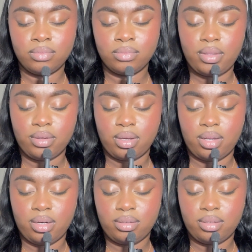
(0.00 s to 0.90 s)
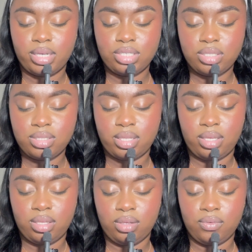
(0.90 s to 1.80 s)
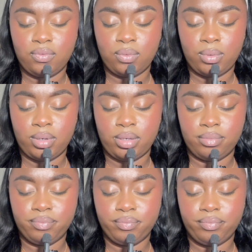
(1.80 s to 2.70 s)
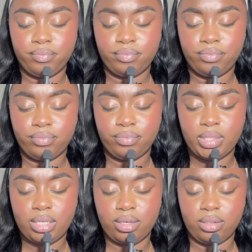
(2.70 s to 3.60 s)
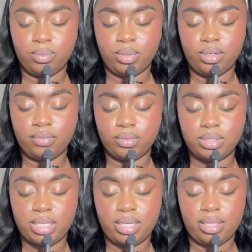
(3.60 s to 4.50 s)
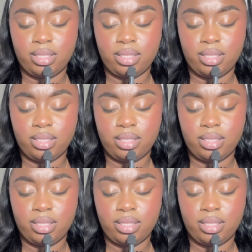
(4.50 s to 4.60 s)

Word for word: Father God, I just thank you for another wonderful day.